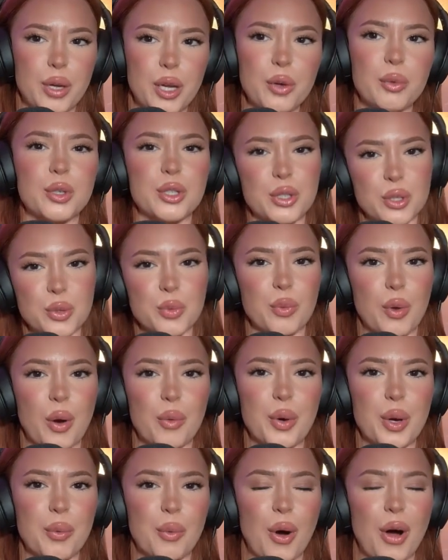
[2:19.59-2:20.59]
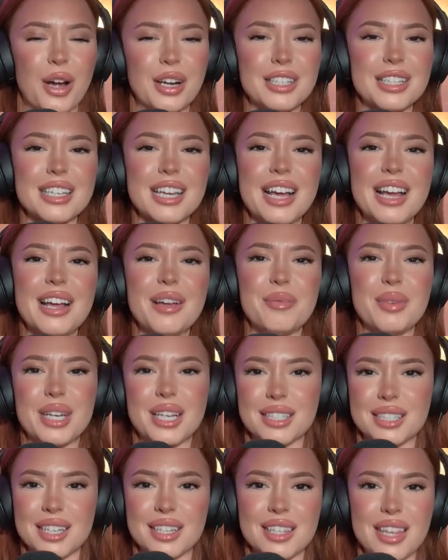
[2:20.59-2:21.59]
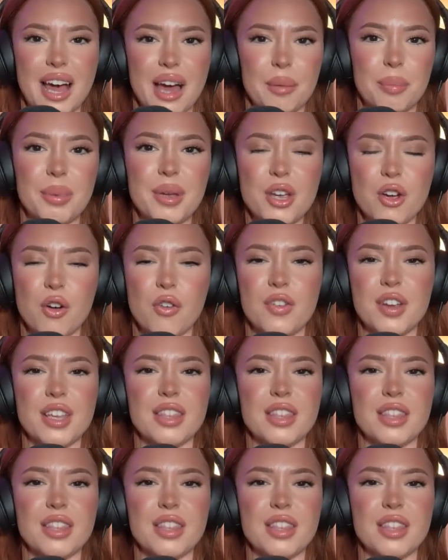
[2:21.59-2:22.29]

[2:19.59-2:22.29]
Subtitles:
which is what we want because it's that POV,